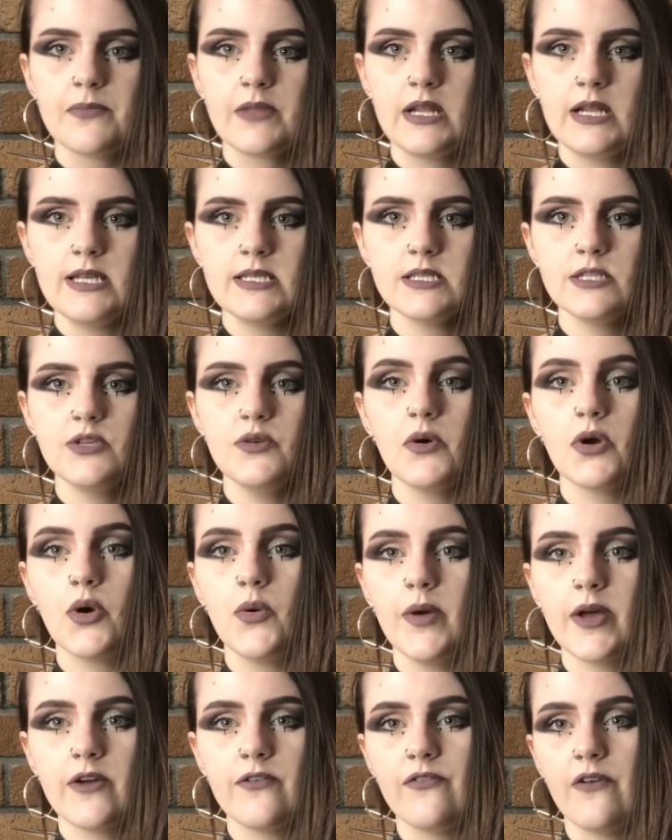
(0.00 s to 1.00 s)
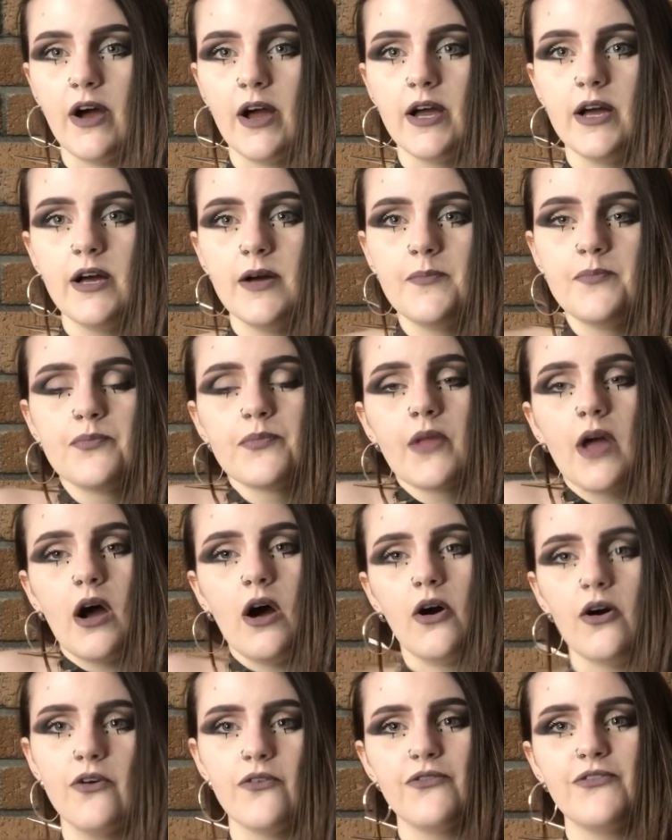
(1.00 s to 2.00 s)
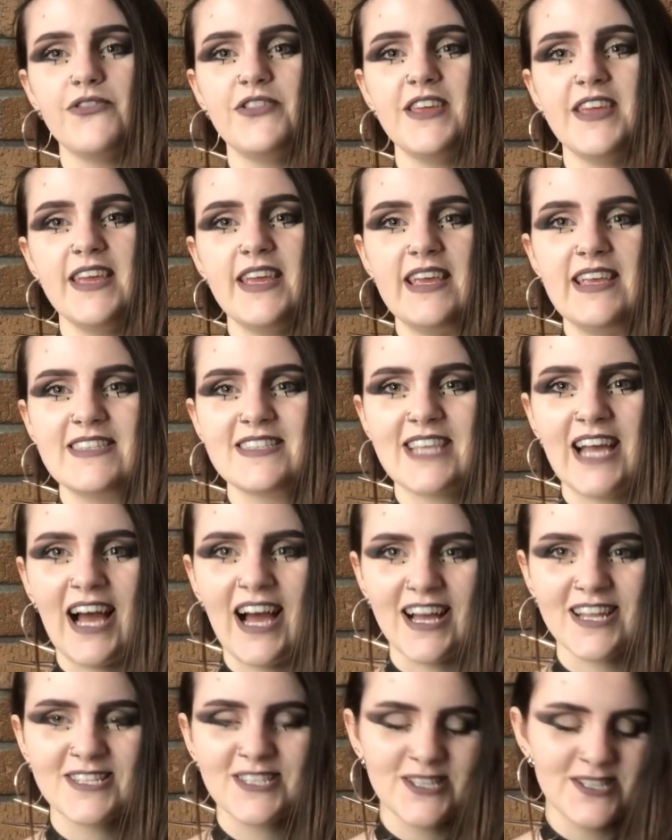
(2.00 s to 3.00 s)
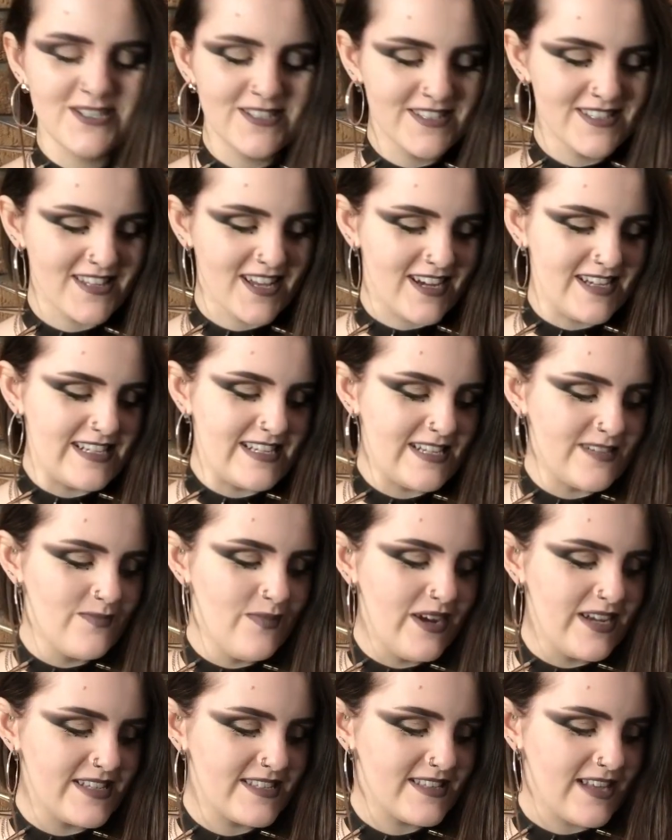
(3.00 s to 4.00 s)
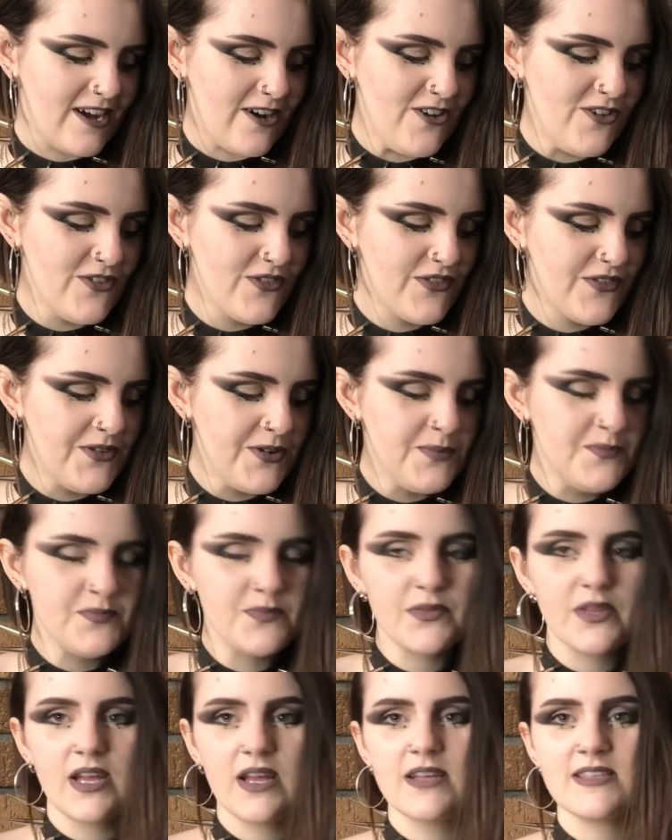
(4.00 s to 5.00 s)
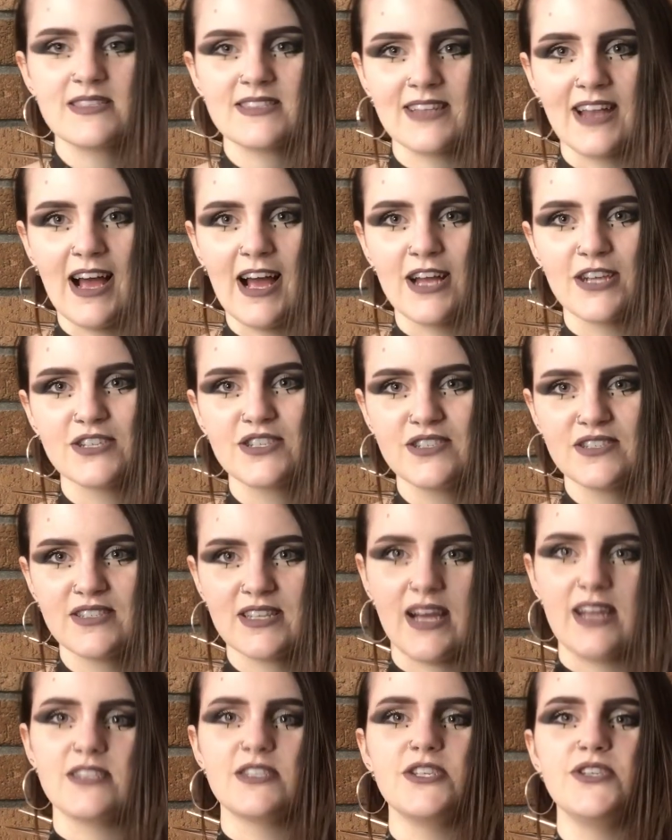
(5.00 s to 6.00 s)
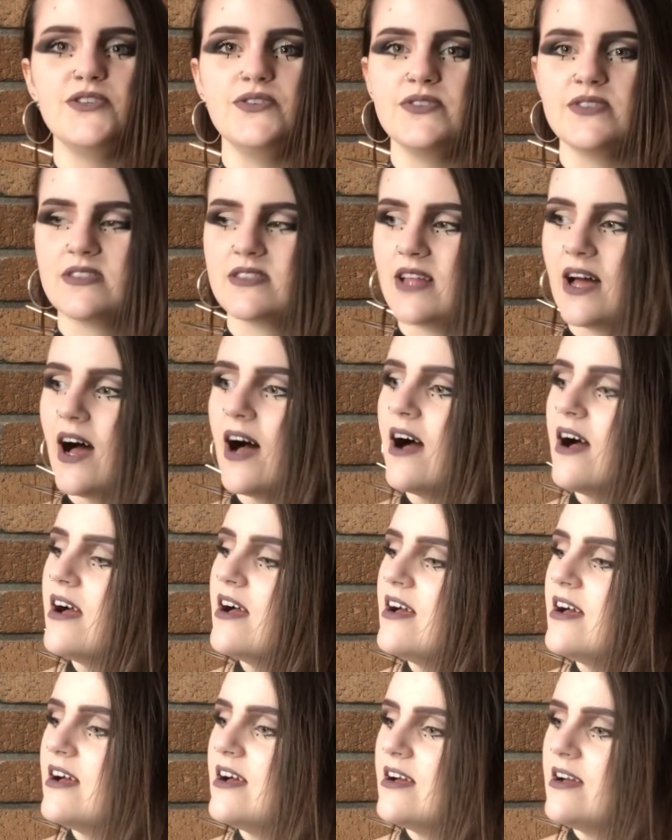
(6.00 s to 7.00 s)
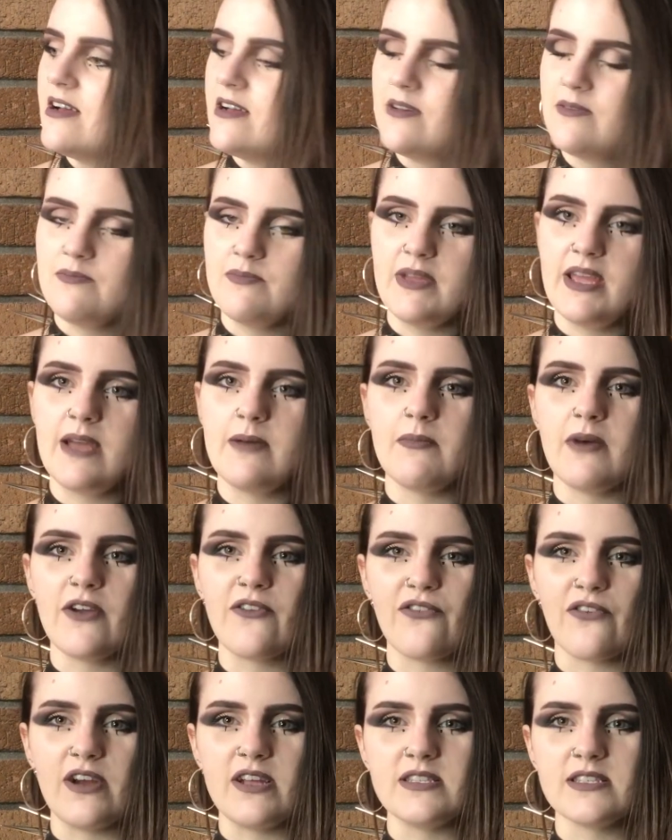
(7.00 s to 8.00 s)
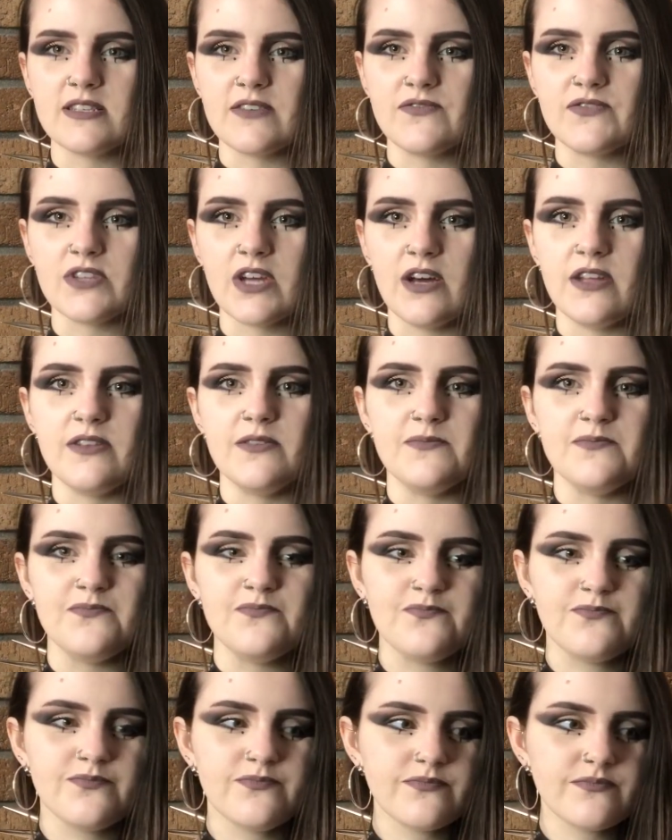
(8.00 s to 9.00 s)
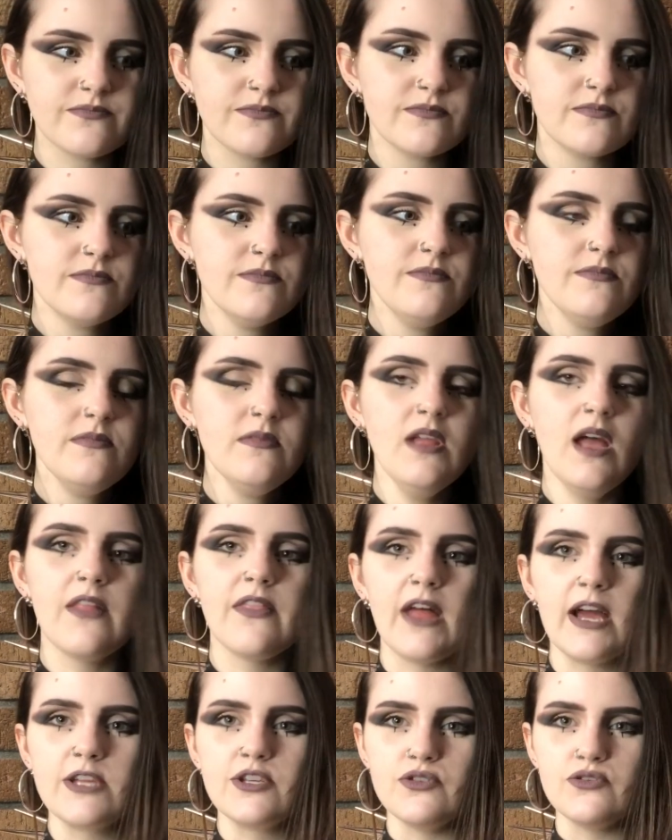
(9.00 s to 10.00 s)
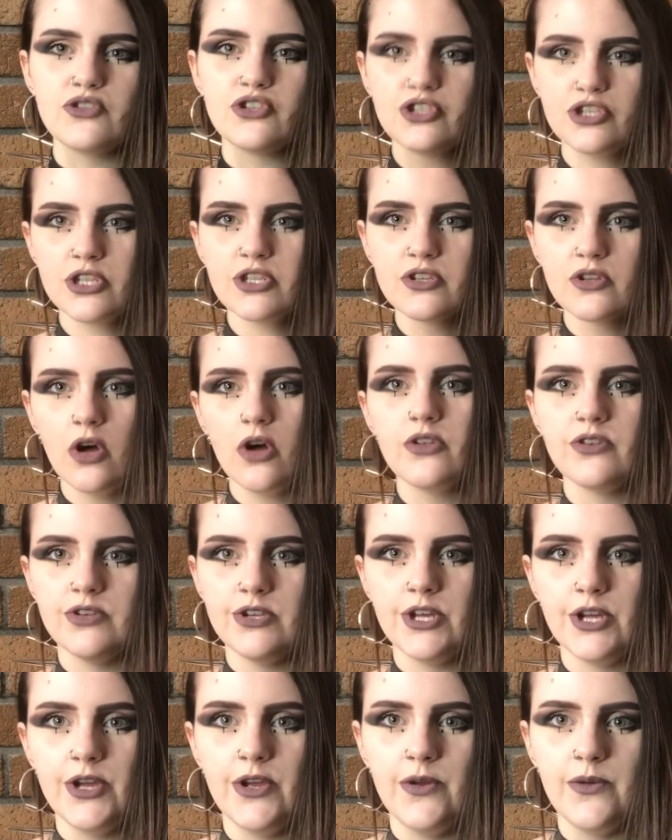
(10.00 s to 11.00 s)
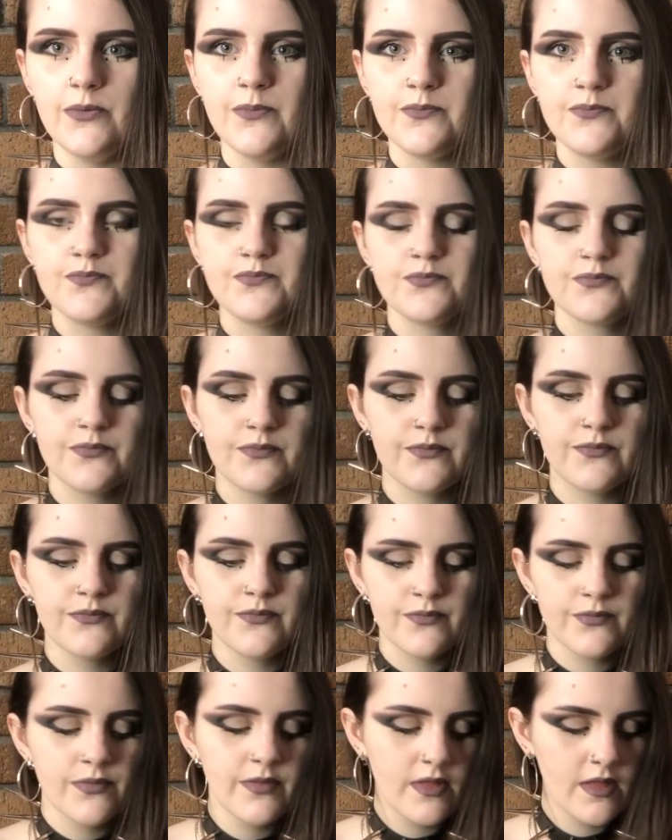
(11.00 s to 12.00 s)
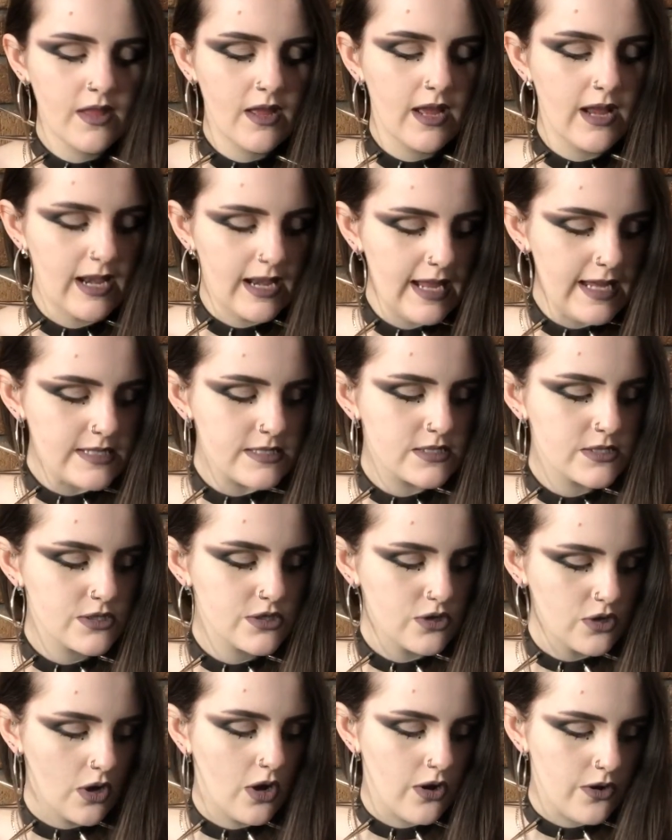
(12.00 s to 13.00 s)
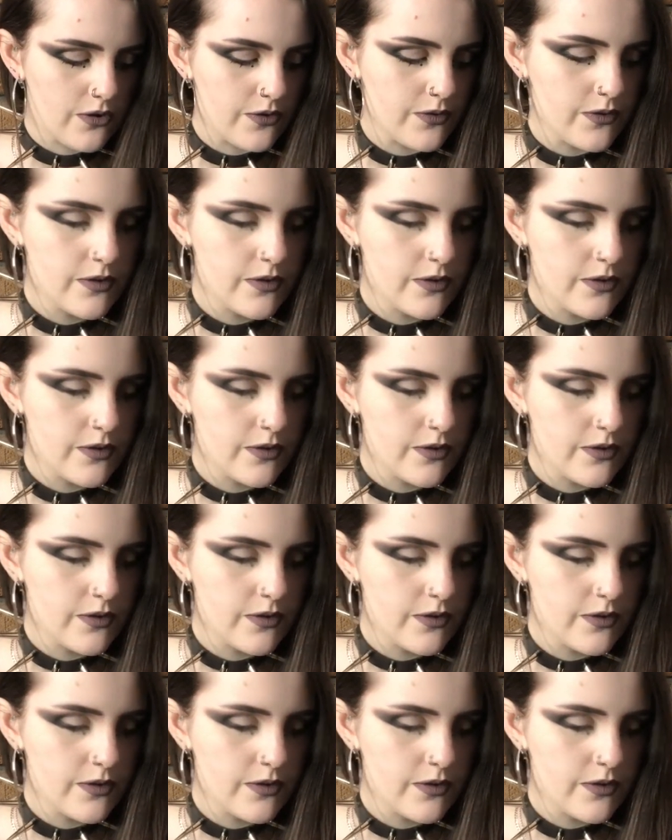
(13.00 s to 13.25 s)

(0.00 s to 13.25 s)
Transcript: let's do a quick fire of the tattoos I did myself / tattoos that me and my friends have done that you should not do. Let's go.